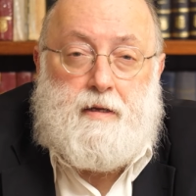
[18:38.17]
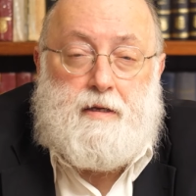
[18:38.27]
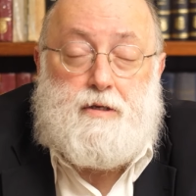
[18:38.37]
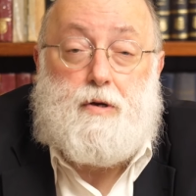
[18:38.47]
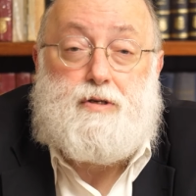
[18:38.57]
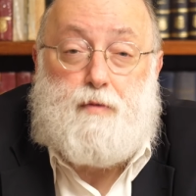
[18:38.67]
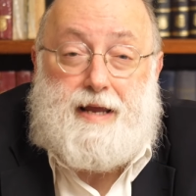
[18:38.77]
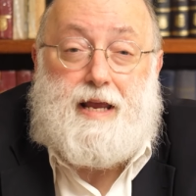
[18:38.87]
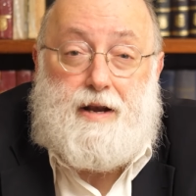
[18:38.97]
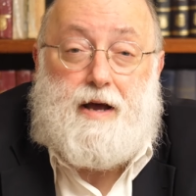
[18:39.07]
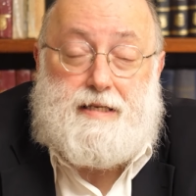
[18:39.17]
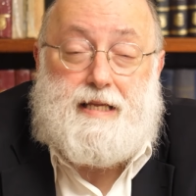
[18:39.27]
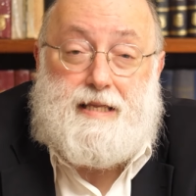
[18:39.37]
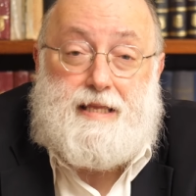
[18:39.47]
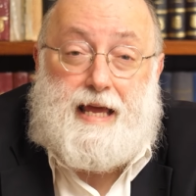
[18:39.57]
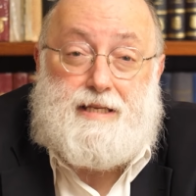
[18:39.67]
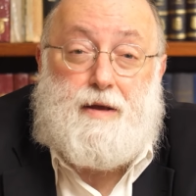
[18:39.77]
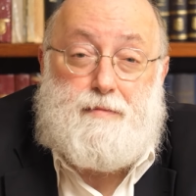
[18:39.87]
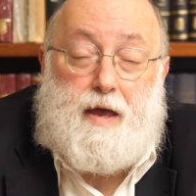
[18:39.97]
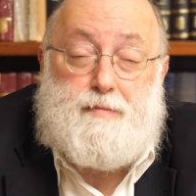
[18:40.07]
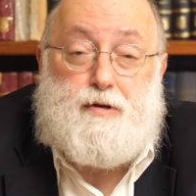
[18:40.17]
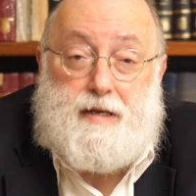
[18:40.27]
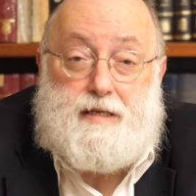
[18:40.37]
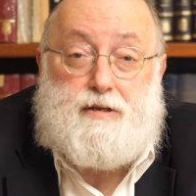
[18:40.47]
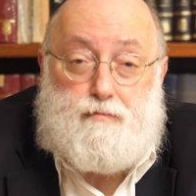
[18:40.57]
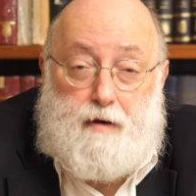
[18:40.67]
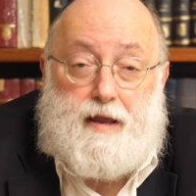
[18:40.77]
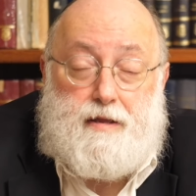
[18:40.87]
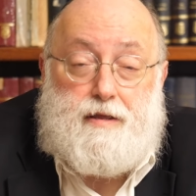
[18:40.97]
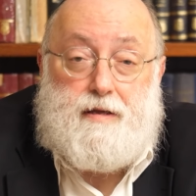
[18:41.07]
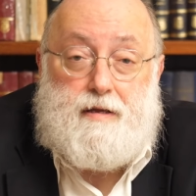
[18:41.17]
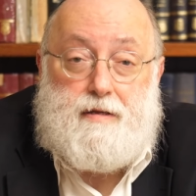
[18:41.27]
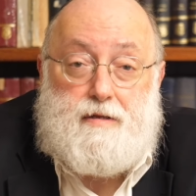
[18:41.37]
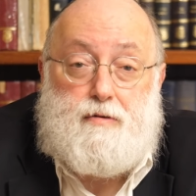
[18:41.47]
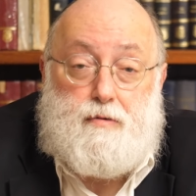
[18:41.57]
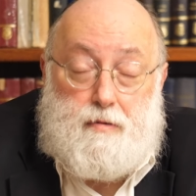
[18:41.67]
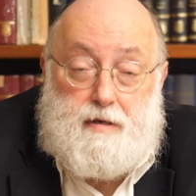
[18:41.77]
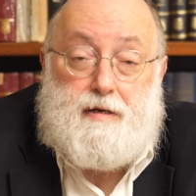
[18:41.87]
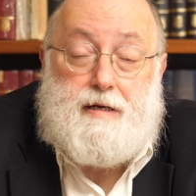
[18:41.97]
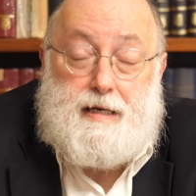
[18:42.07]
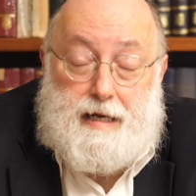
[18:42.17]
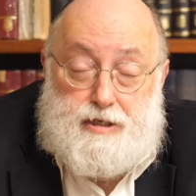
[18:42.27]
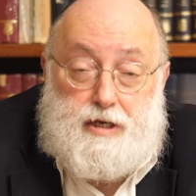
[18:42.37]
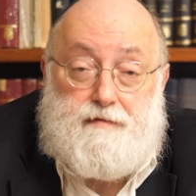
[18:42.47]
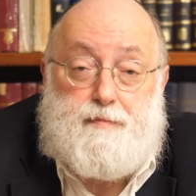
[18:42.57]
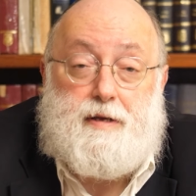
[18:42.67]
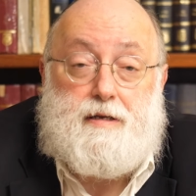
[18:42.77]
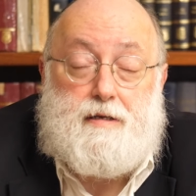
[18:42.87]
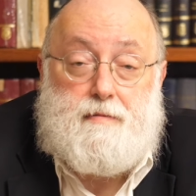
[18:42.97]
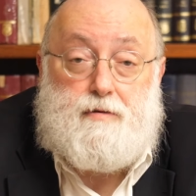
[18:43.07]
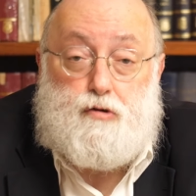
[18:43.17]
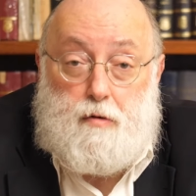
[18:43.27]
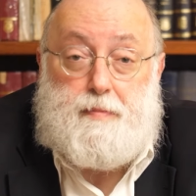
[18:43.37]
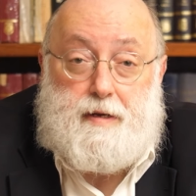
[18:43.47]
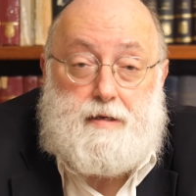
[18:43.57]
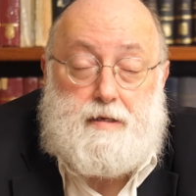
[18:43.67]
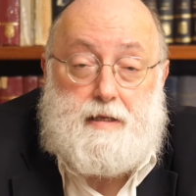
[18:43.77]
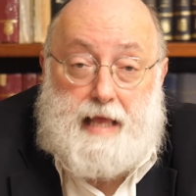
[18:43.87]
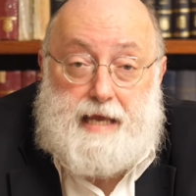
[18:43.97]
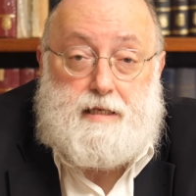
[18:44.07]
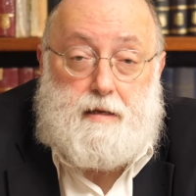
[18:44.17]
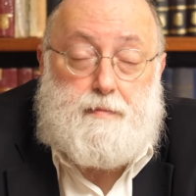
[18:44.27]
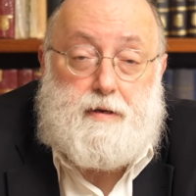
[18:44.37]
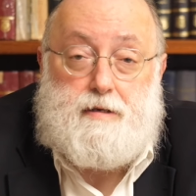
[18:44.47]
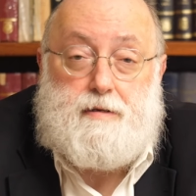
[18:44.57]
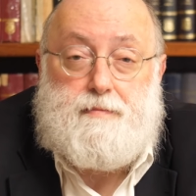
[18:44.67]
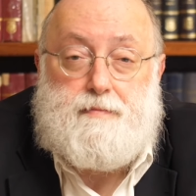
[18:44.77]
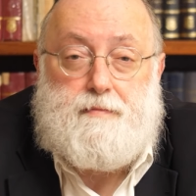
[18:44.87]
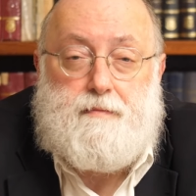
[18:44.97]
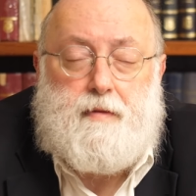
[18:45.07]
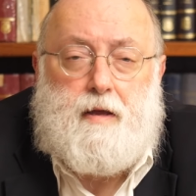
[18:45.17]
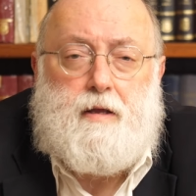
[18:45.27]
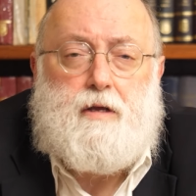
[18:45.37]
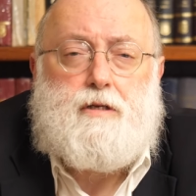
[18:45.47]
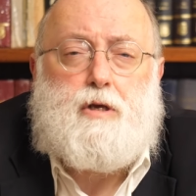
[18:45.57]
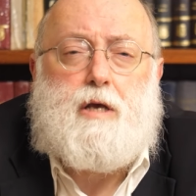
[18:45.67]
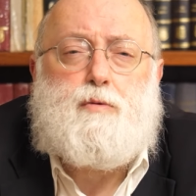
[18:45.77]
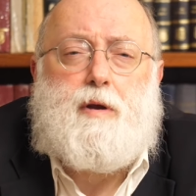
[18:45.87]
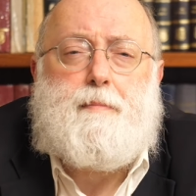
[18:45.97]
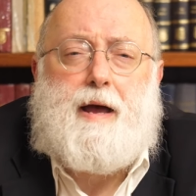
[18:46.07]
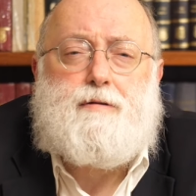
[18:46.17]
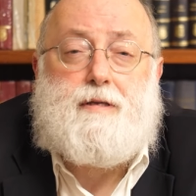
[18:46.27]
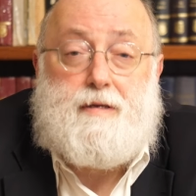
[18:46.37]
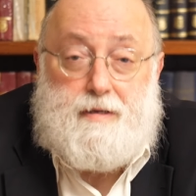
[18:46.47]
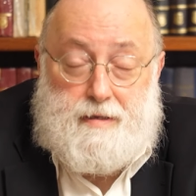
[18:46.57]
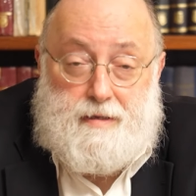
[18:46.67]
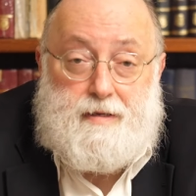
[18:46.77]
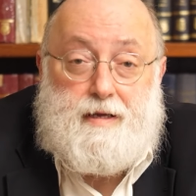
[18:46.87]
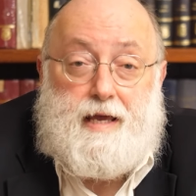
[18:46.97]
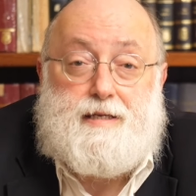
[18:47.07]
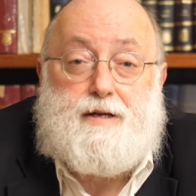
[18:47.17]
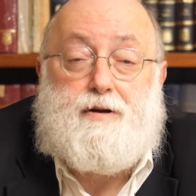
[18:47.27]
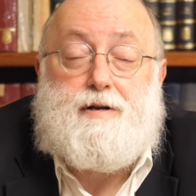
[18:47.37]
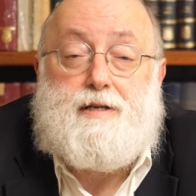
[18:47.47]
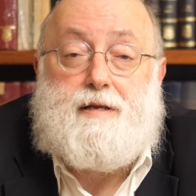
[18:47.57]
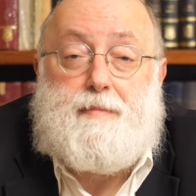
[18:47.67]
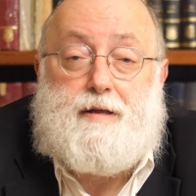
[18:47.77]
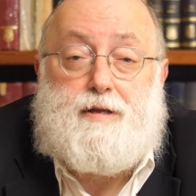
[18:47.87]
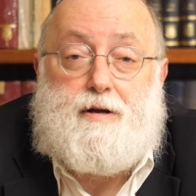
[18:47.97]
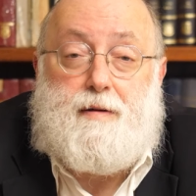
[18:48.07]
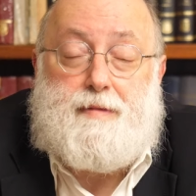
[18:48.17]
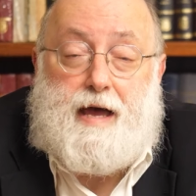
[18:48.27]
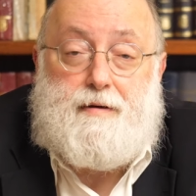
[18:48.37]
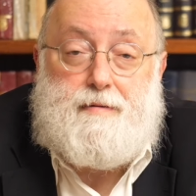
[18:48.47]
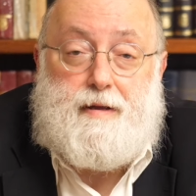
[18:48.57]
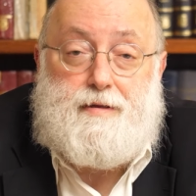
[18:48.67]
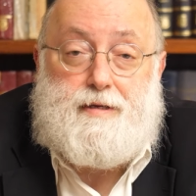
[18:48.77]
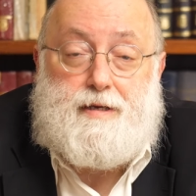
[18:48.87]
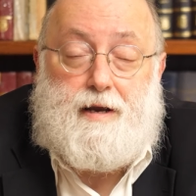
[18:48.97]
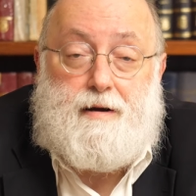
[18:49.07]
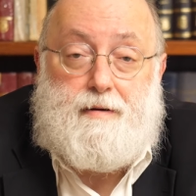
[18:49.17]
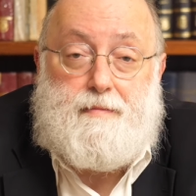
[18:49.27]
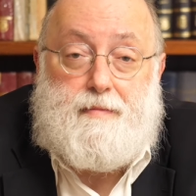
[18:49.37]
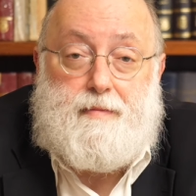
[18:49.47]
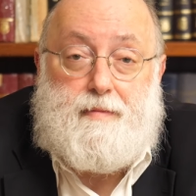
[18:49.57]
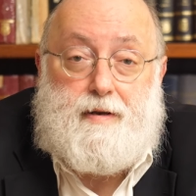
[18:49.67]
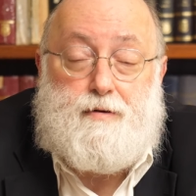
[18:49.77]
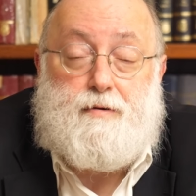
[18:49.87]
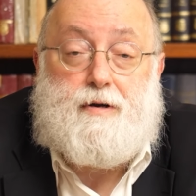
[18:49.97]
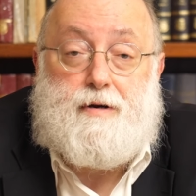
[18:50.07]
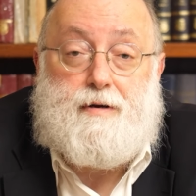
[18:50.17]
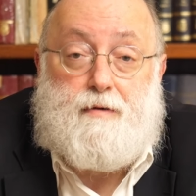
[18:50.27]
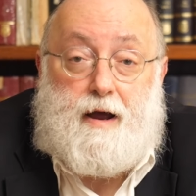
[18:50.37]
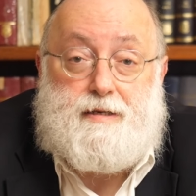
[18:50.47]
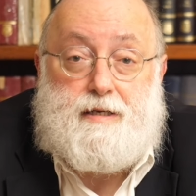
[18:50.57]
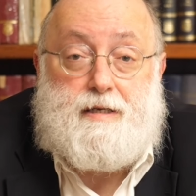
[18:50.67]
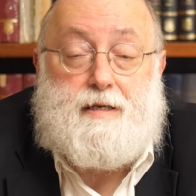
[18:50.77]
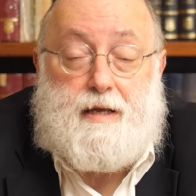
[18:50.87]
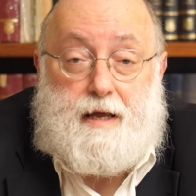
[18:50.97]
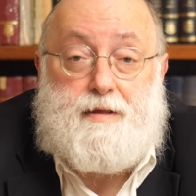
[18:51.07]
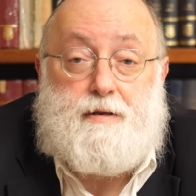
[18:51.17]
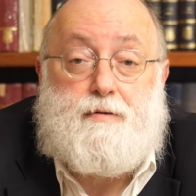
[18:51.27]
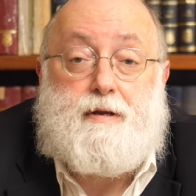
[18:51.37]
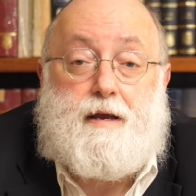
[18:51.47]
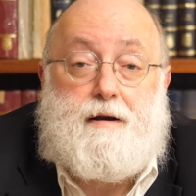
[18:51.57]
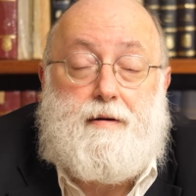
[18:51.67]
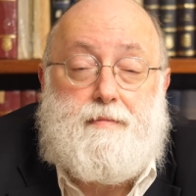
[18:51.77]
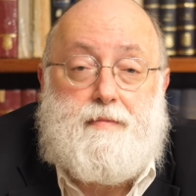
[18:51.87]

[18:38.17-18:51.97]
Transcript: So it's recognizing that sometimes you need strength to achieve peace, true peace, lasting peace. So as we about, as the curtain is about to come down on this year, and a new curtain rises on the new year,